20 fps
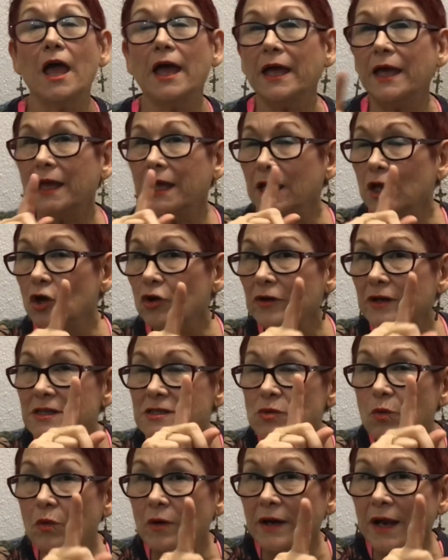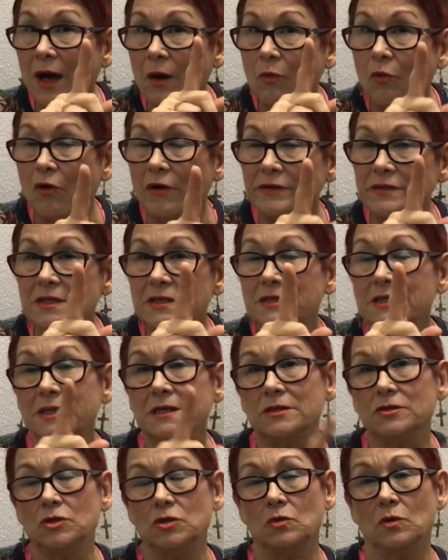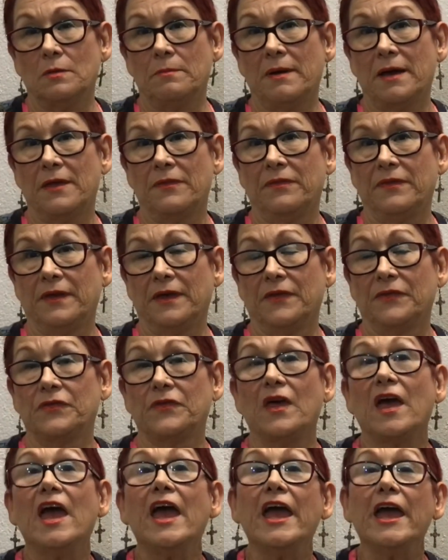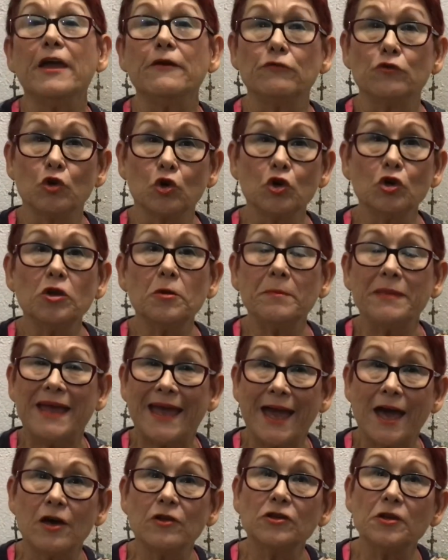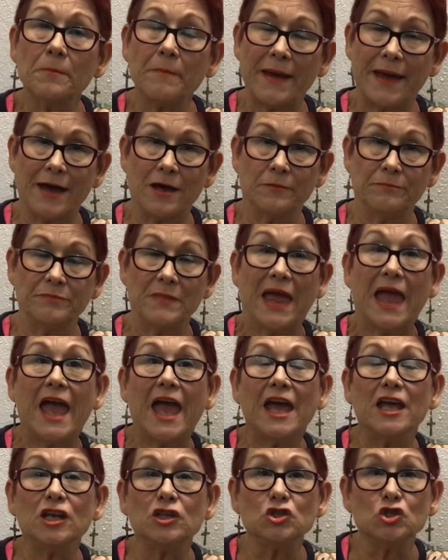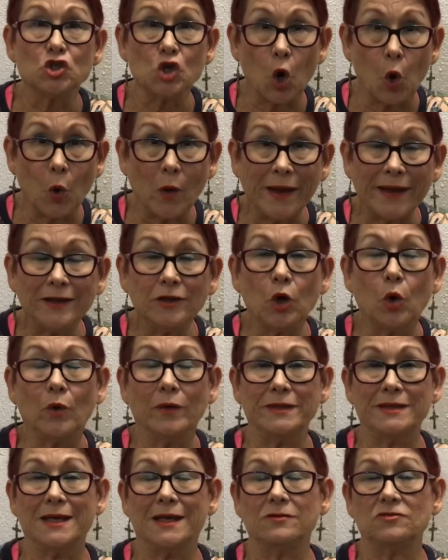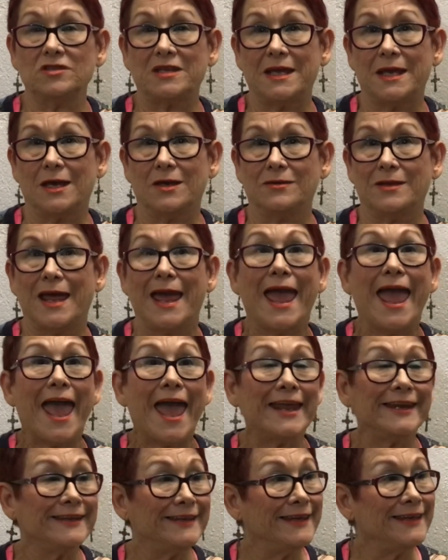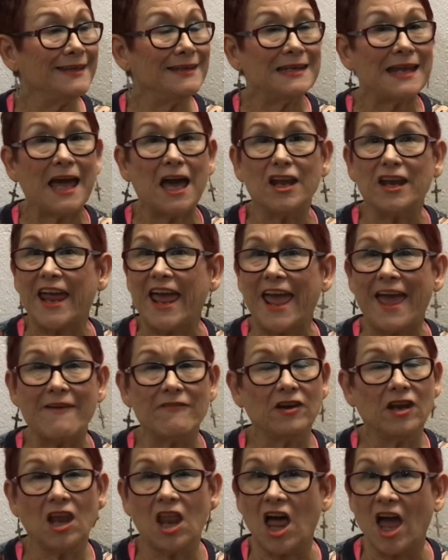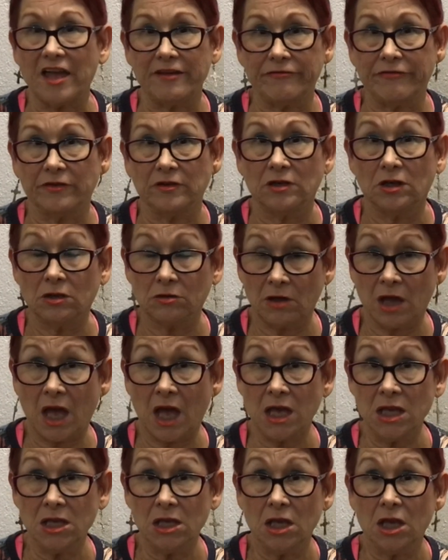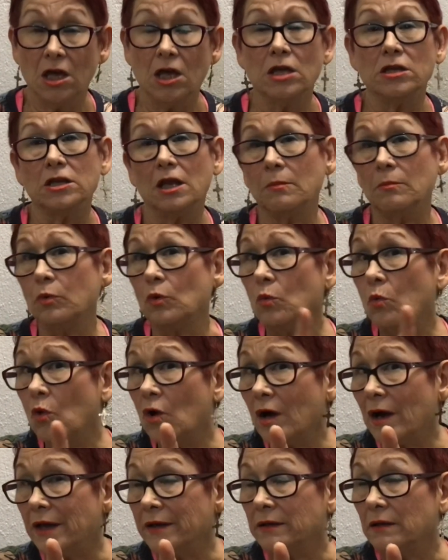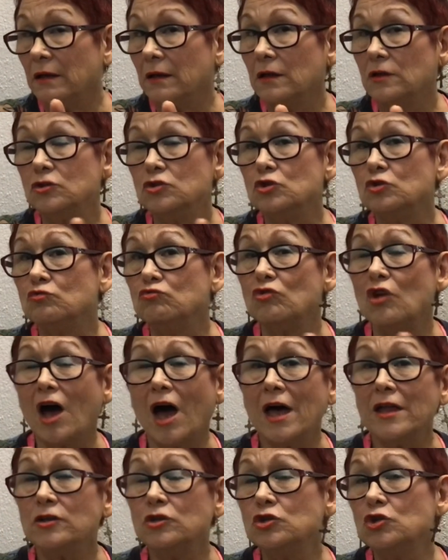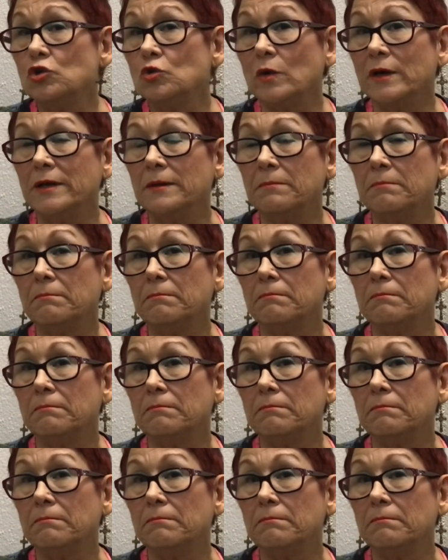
Here is what I want to tell you about this. If you're going to be out and about, and enjoying going downtown and getting out and having life, okay? Number one, do not do it